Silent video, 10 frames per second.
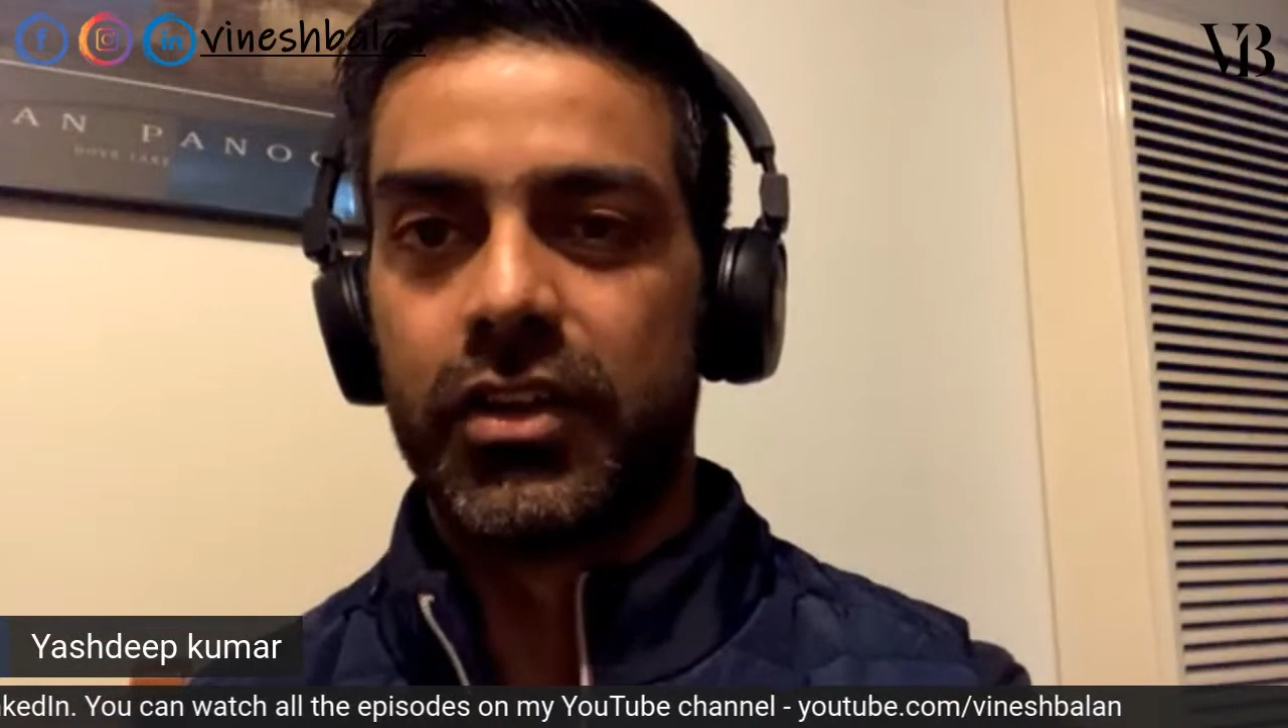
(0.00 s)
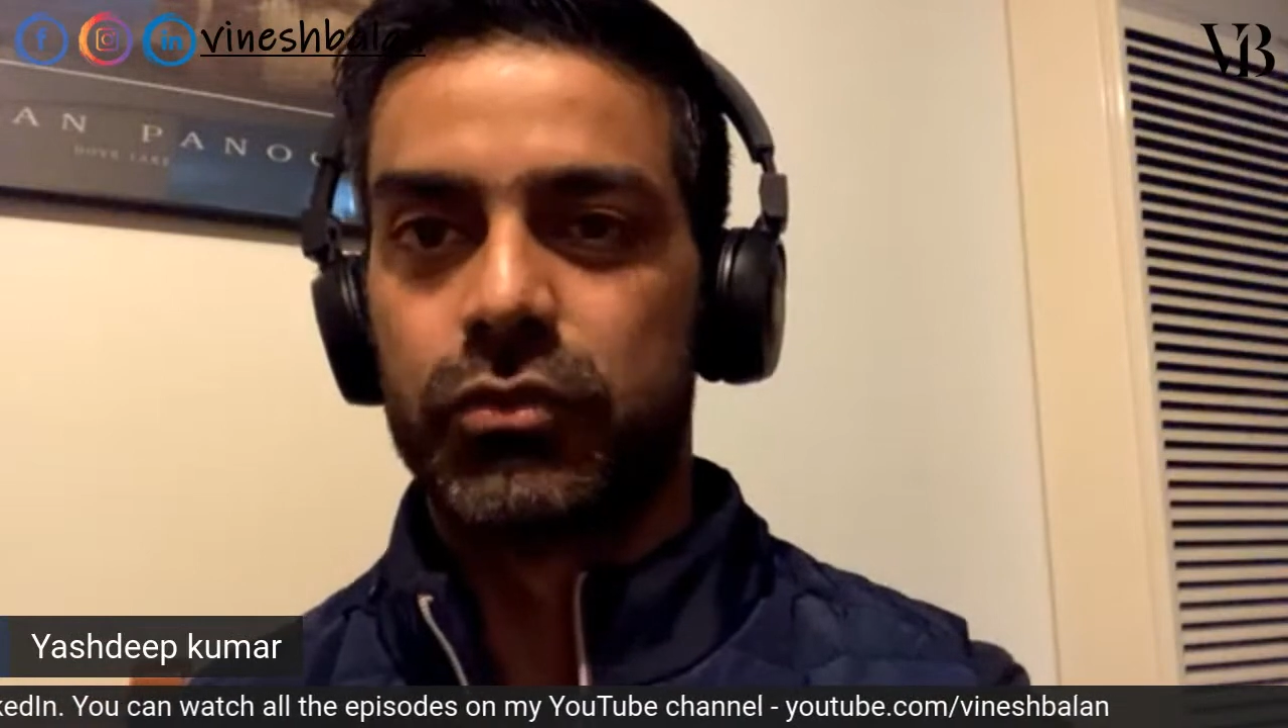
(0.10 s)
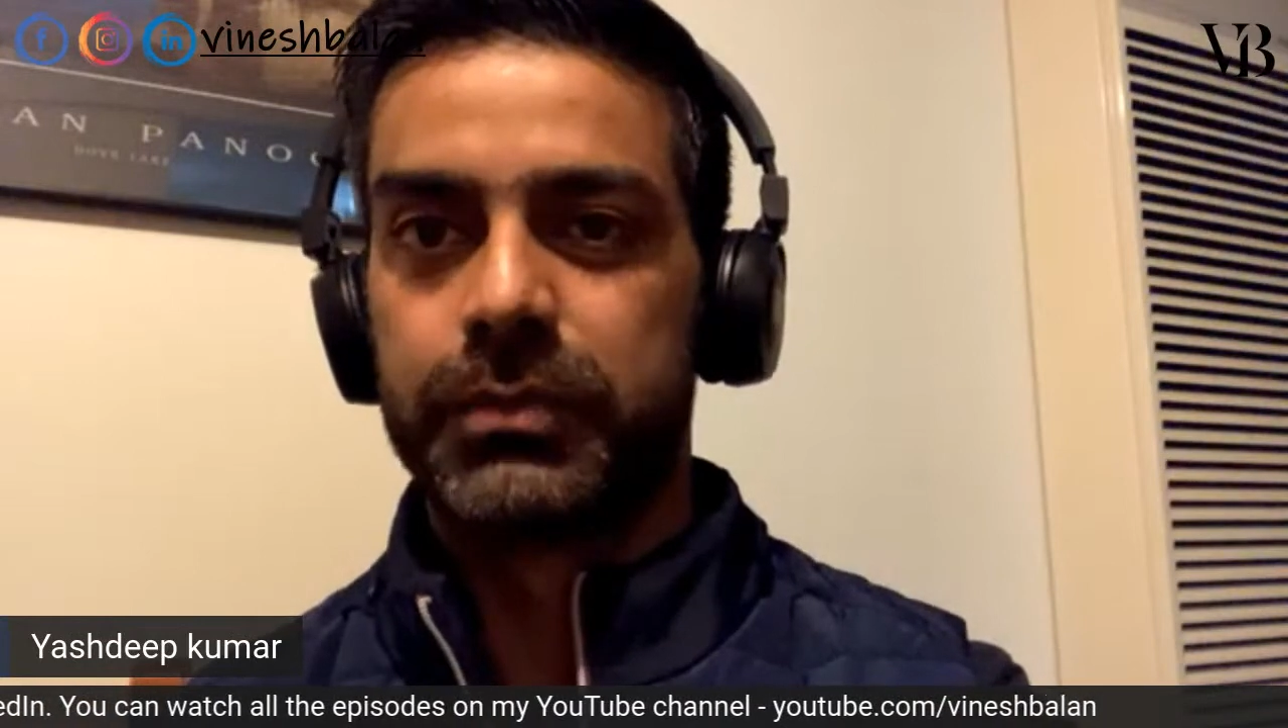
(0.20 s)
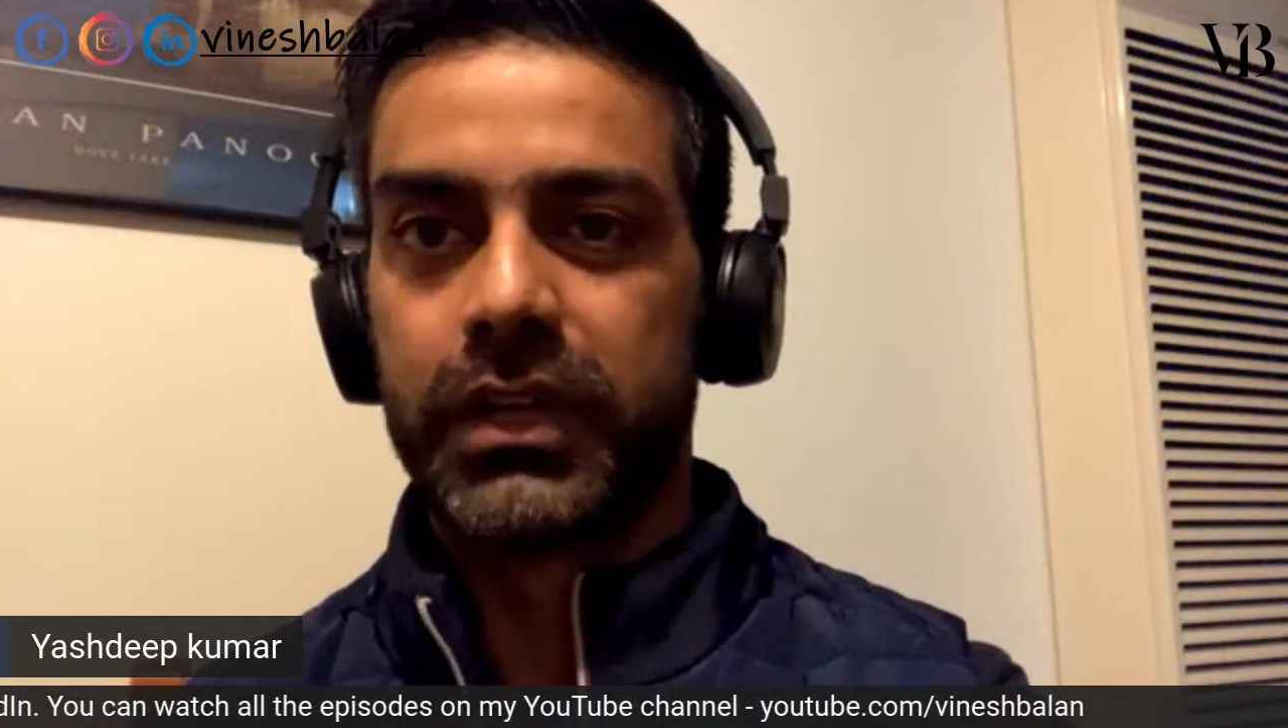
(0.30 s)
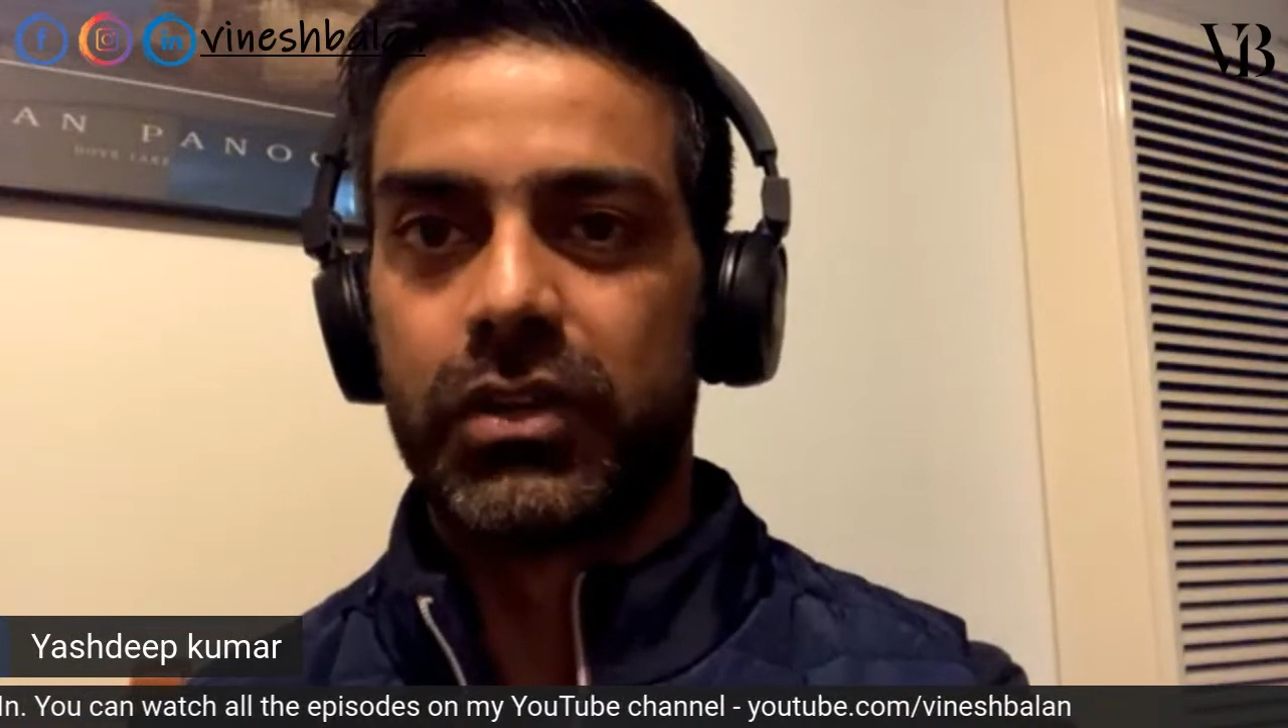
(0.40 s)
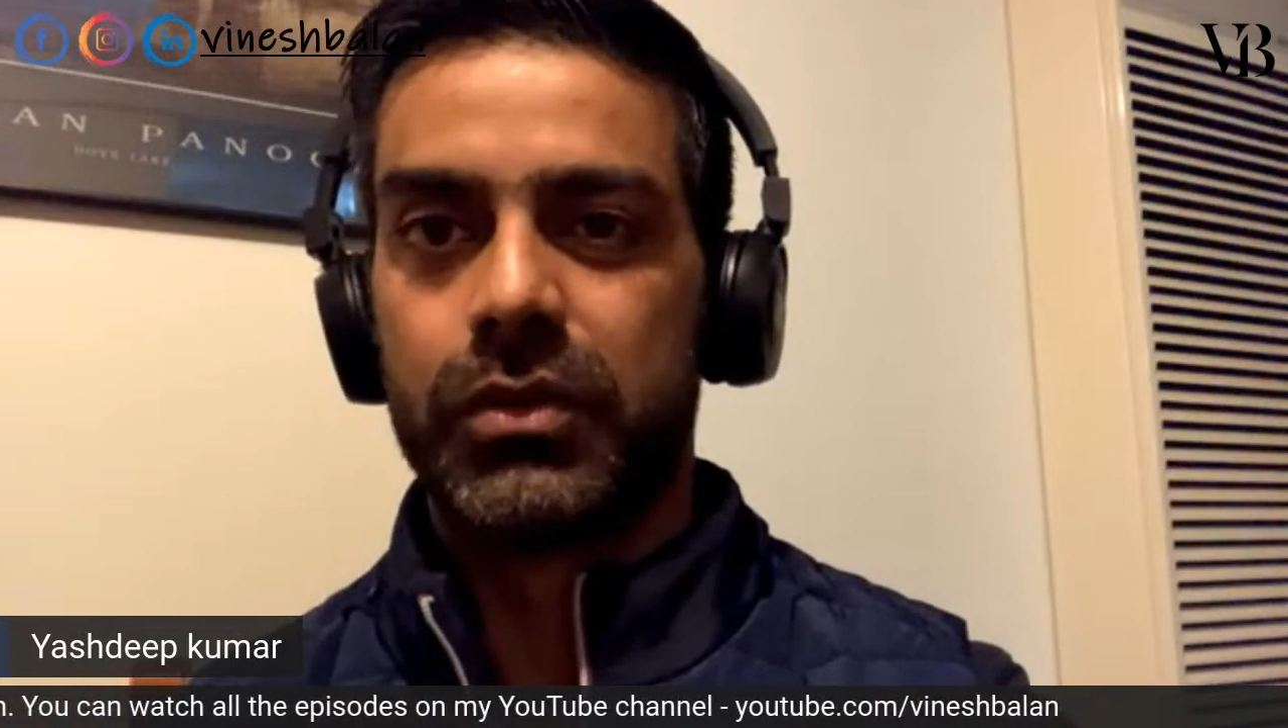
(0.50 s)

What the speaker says: announcement